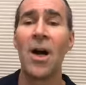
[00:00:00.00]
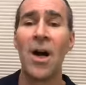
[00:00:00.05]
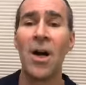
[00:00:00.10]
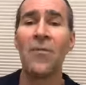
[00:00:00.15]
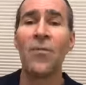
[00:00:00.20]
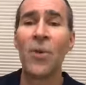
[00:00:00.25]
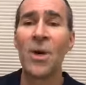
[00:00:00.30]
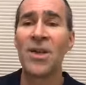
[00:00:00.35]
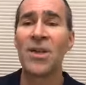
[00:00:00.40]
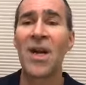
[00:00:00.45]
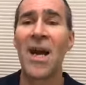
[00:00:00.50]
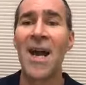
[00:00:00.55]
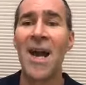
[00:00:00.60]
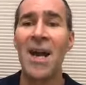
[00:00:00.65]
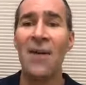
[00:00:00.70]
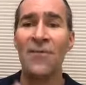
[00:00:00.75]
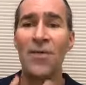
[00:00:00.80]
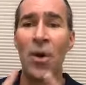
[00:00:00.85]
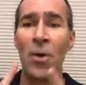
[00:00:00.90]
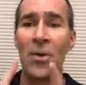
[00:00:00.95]
of which I
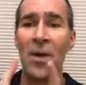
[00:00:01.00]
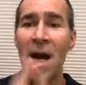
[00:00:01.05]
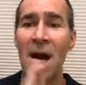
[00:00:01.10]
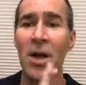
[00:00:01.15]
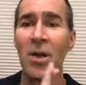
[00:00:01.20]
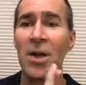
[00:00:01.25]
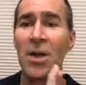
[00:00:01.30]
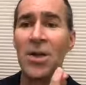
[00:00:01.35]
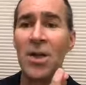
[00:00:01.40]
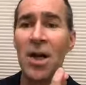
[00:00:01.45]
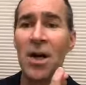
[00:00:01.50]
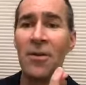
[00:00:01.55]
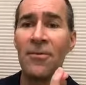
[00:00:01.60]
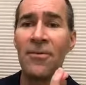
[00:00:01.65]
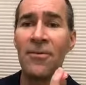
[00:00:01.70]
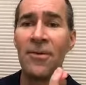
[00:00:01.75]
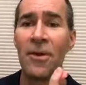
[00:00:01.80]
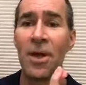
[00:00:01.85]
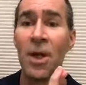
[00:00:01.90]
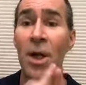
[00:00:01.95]
have no knowledge
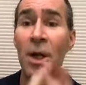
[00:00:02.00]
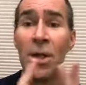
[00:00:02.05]
of,